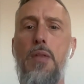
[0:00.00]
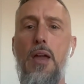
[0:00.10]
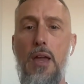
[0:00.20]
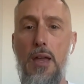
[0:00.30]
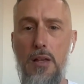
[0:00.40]

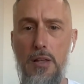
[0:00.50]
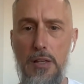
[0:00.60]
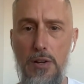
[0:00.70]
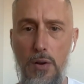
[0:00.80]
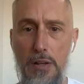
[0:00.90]
and, and
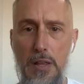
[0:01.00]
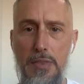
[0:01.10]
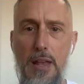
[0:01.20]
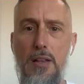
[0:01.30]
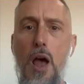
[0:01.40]
you know and
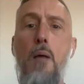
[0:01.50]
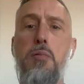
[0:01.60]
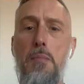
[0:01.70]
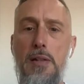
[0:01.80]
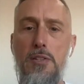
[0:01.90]
that
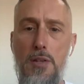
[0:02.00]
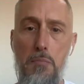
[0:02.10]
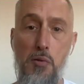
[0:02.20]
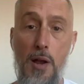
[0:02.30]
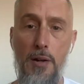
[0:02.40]
complements
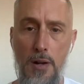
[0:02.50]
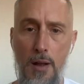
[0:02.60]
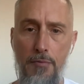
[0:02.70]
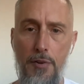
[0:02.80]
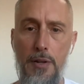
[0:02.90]
their product
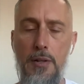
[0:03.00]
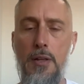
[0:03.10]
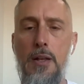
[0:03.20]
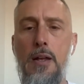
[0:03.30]
offering.